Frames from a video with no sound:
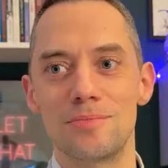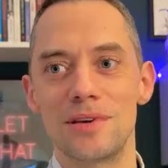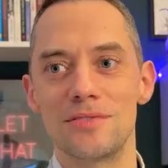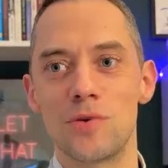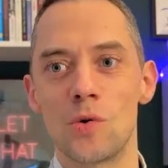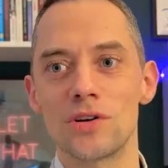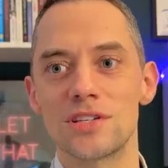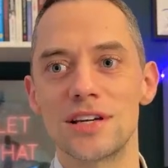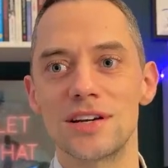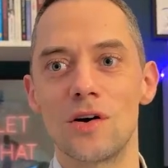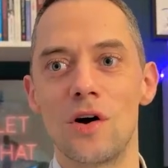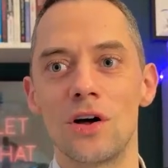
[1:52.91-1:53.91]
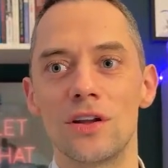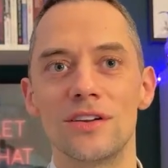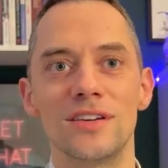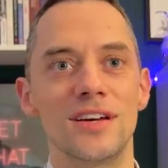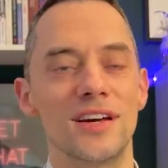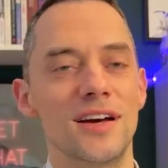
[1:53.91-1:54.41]
be focusing
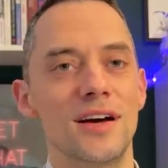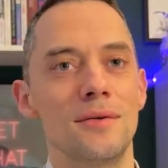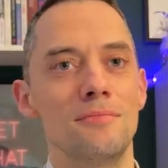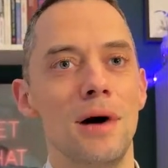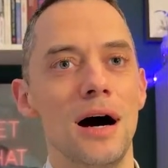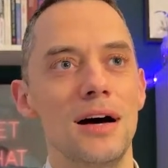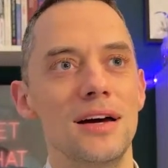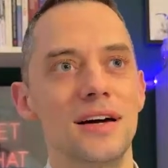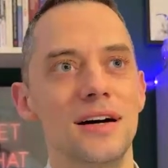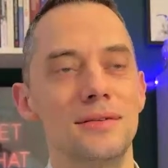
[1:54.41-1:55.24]
on my